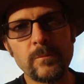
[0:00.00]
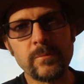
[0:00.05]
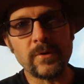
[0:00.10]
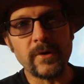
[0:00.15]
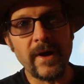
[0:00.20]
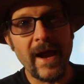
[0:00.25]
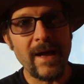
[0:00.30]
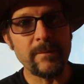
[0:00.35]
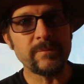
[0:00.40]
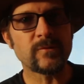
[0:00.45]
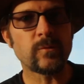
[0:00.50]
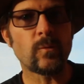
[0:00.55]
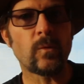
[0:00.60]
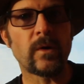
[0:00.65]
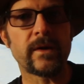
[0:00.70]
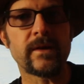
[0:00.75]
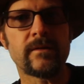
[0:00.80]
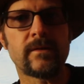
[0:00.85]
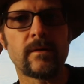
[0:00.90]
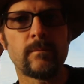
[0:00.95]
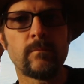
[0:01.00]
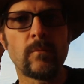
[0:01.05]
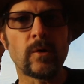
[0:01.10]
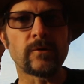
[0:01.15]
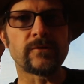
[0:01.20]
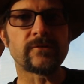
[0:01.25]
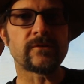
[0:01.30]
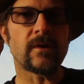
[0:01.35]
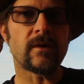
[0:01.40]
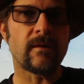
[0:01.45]
perhaps one of the
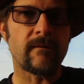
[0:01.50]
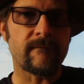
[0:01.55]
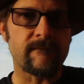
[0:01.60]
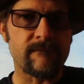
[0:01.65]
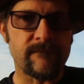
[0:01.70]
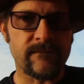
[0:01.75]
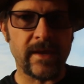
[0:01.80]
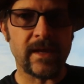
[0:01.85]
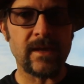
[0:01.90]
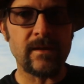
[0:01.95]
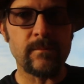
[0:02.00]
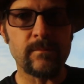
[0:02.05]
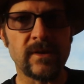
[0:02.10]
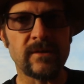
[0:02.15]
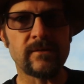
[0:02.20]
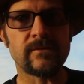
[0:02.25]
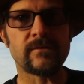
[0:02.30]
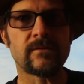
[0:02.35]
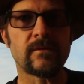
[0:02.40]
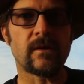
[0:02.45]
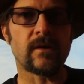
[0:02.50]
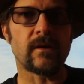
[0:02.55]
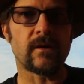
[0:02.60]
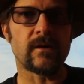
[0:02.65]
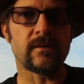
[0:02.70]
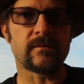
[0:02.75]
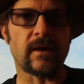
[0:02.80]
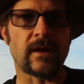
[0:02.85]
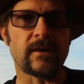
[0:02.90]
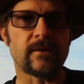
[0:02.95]
most famous
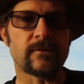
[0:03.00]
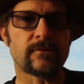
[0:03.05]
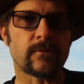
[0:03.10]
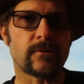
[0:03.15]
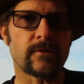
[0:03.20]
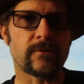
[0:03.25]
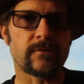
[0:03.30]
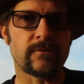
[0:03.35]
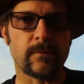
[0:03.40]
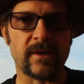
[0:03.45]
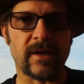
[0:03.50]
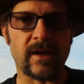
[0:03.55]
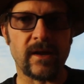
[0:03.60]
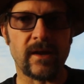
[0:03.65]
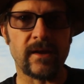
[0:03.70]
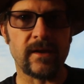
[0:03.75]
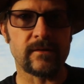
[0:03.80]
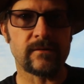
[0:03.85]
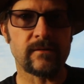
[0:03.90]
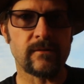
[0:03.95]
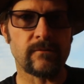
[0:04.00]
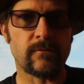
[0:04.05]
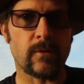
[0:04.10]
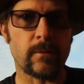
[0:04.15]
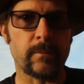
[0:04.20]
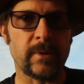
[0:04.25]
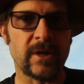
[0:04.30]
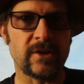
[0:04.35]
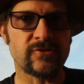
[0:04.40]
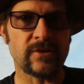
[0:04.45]
uh, dinosaurs from the Kayenta
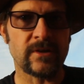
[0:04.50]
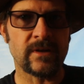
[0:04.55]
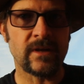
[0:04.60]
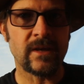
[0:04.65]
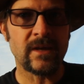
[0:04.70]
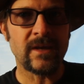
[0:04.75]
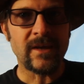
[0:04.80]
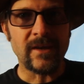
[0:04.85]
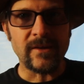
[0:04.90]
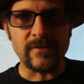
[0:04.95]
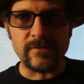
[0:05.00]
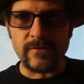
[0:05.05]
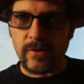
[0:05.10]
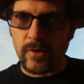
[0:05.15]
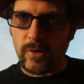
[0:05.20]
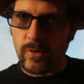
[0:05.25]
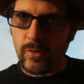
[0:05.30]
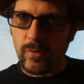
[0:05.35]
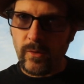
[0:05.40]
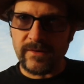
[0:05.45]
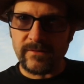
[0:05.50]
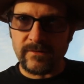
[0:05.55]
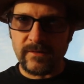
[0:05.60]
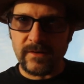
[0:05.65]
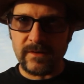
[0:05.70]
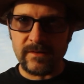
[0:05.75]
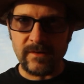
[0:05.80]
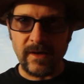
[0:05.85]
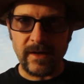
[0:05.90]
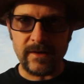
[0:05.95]
Formation is the
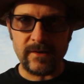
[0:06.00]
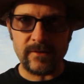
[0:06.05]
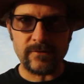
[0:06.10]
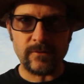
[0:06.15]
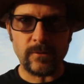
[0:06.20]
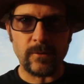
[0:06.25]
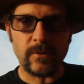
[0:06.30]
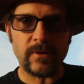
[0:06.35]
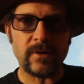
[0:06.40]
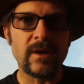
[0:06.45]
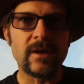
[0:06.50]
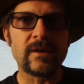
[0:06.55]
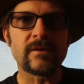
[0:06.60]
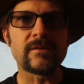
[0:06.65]
crested dinosaur